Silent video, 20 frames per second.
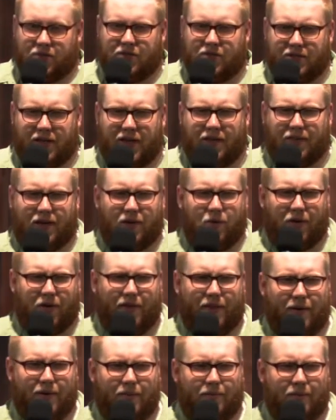which is I thought
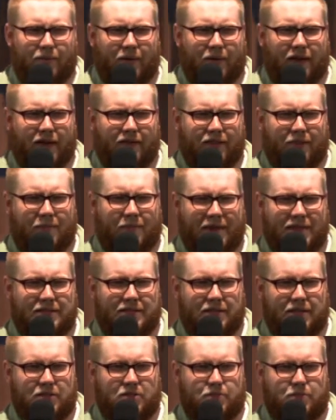why they had the
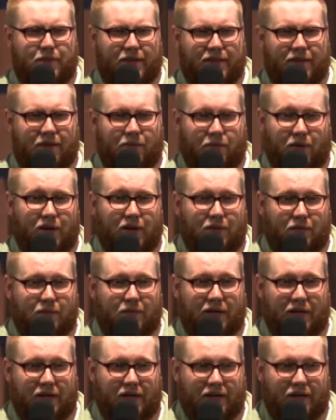message, but then we
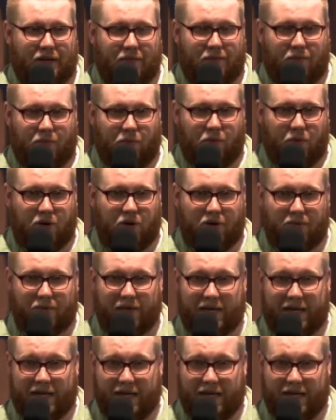needed to, we wanted to